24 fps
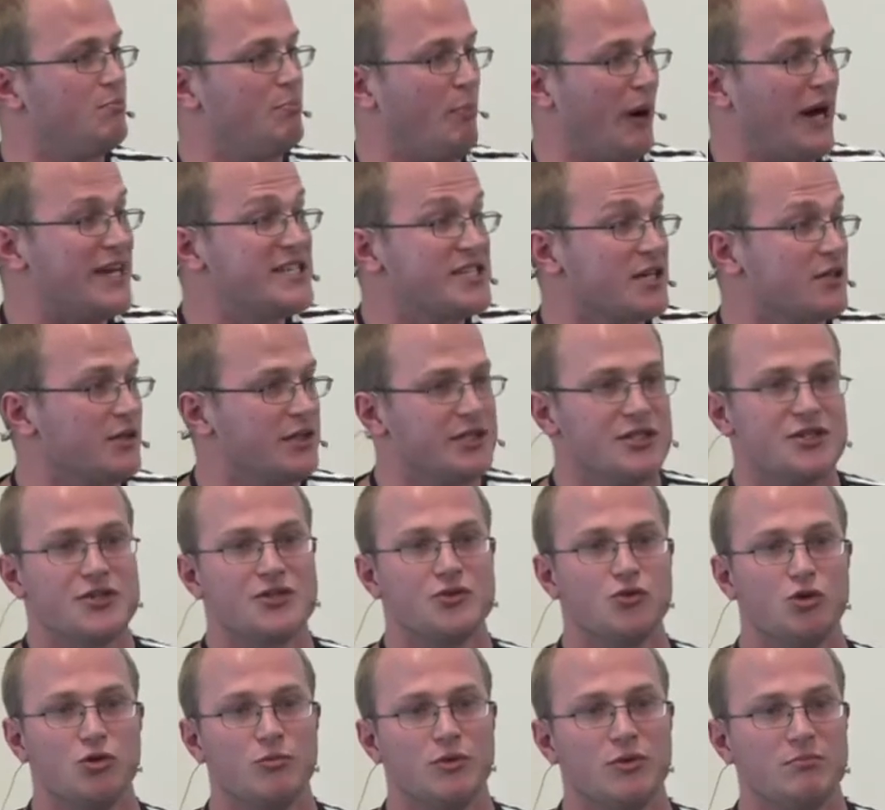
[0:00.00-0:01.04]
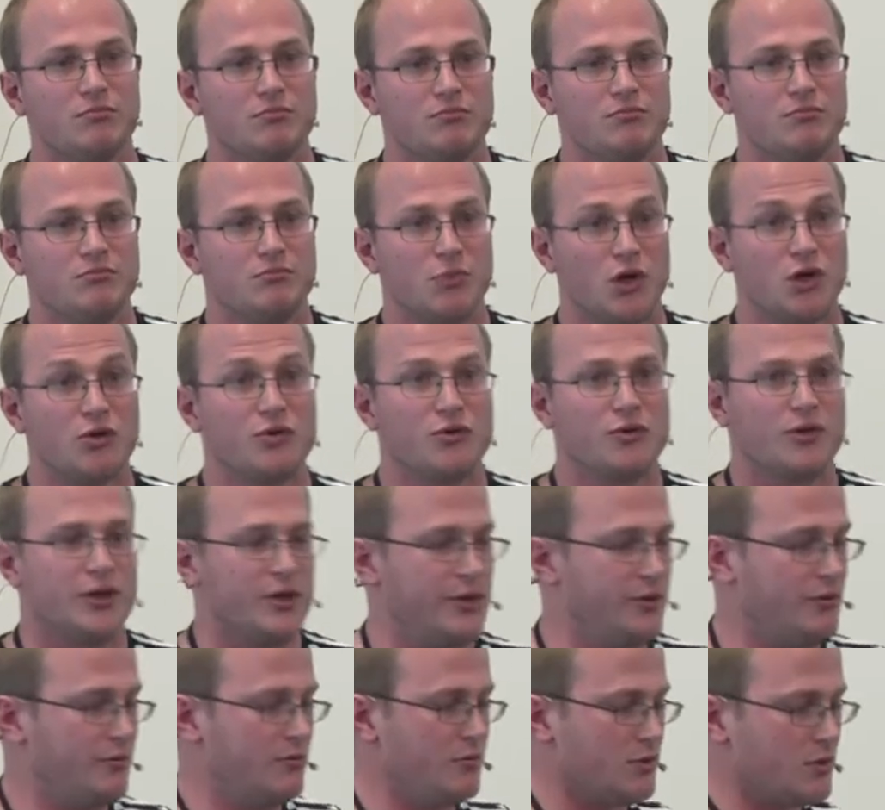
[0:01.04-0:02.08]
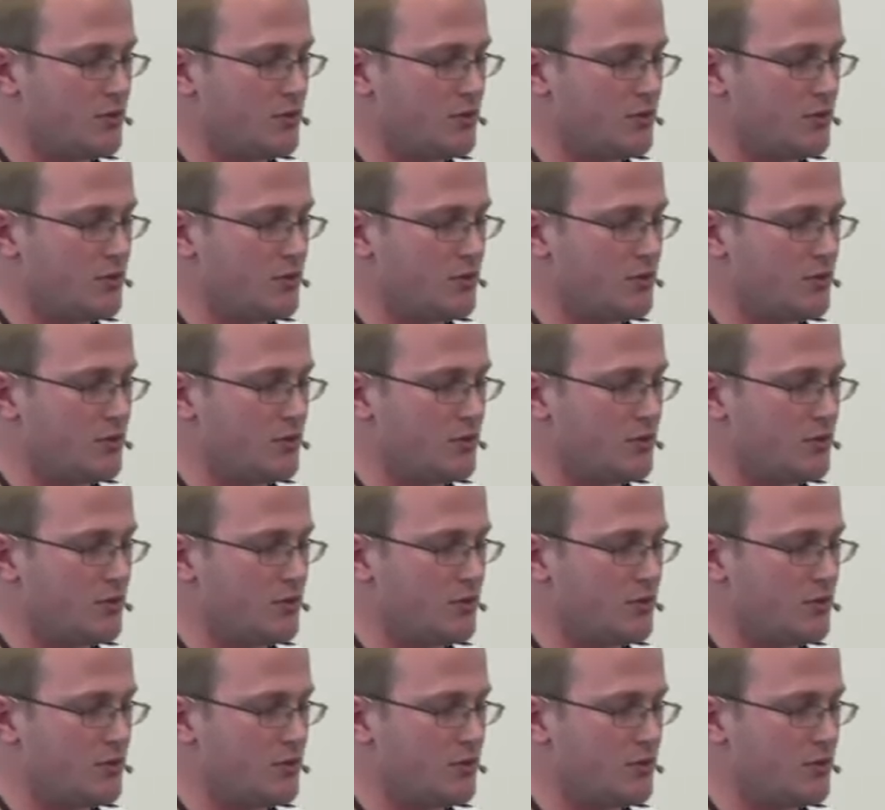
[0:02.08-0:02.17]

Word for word: basically just normal moral code,